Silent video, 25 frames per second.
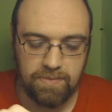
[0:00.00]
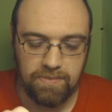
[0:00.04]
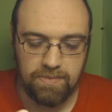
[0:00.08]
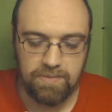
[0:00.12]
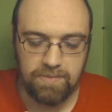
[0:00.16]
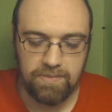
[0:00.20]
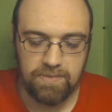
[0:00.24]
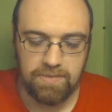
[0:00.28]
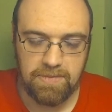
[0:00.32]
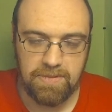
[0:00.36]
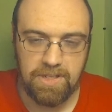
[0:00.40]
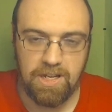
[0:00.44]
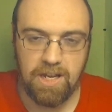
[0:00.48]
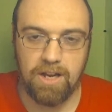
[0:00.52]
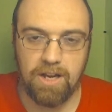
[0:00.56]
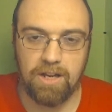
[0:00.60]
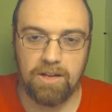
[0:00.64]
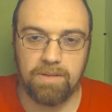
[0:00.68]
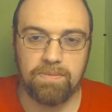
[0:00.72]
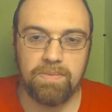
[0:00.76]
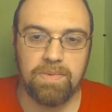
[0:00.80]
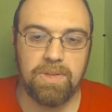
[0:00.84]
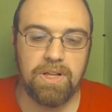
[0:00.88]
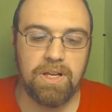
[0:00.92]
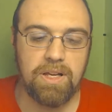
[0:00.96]
Here.
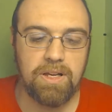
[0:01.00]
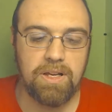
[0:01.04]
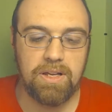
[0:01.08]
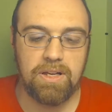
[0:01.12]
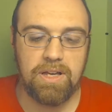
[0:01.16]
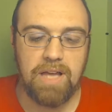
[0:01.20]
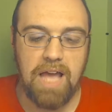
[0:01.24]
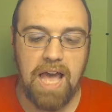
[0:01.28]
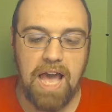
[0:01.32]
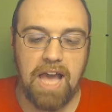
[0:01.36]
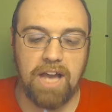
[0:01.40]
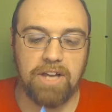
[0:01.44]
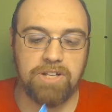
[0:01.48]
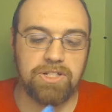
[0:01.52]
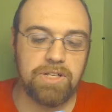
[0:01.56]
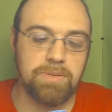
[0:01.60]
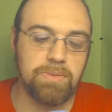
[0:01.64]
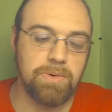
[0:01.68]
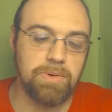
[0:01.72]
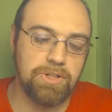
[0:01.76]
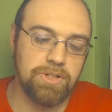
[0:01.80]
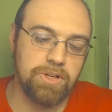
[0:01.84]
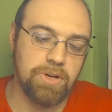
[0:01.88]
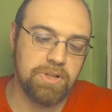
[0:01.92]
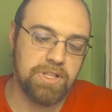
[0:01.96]
Actually, we'll
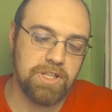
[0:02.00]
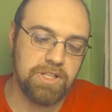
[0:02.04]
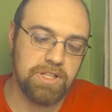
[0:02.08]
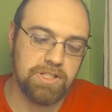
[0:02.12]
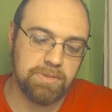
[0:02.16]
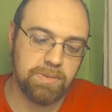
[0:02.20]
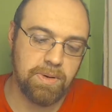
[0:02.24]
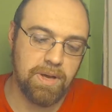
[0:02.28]
do it this way.